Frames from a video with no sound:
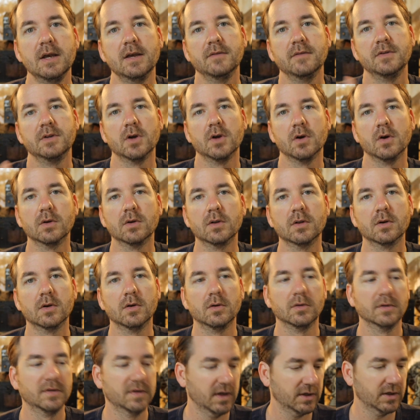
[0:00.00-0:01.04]
you go to the
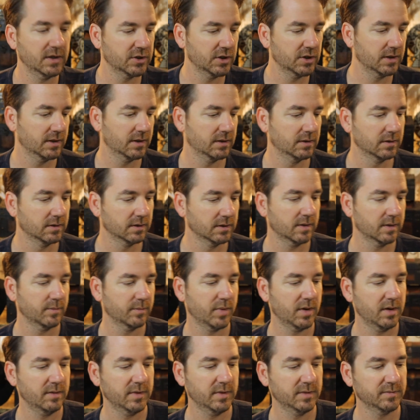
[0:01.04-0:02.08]
gold section and look at
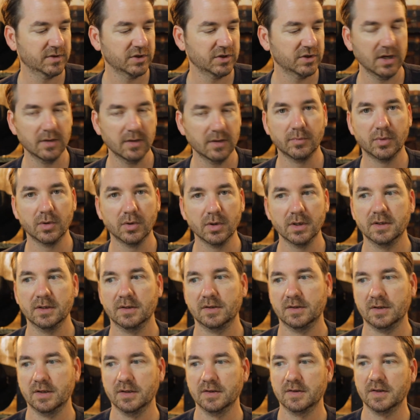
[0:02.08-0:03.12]
premiums, J.M. Boyden's
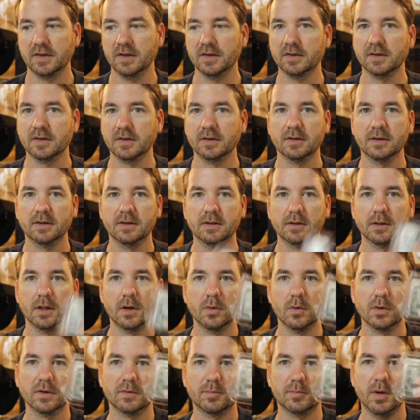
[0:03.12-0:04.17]
consistently
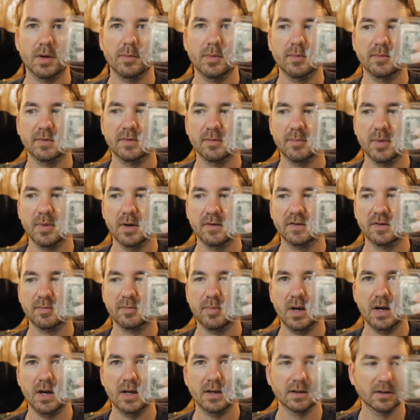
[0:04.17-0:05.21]
lowest premiums above
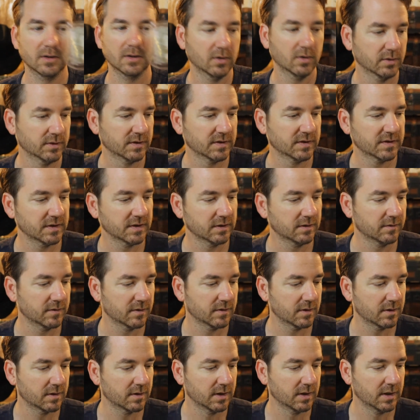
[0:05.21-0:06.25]
spot on gold and
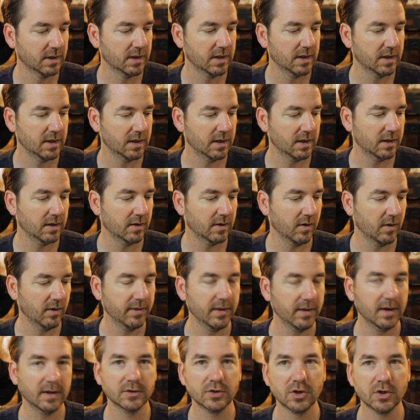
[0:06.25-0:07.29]
silver on
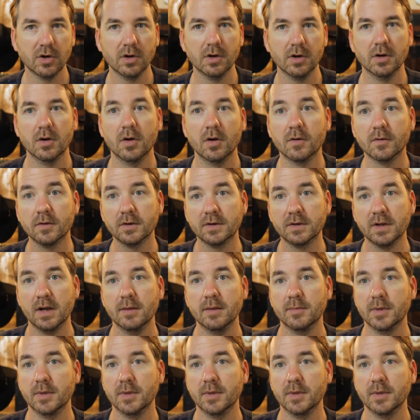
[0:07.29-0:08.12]
that chart over time.